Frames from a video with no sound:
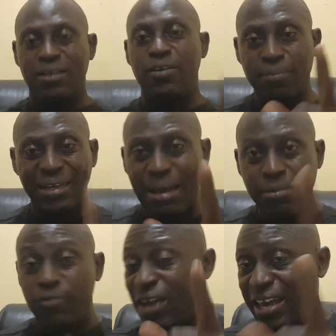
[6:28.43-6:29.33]
Madam,
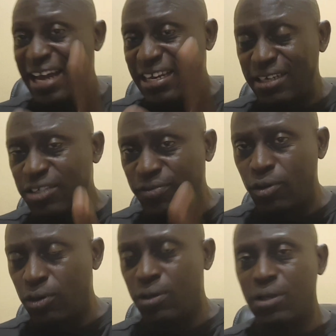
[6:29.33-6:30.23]
if you are hearing this
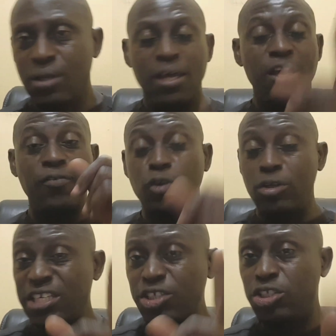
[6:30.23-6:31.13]
video,
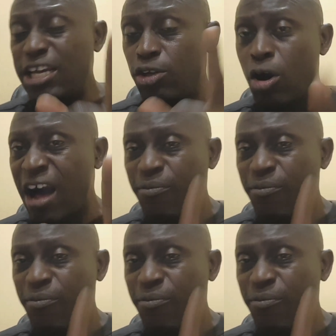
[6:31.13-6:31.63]
since you say you don't have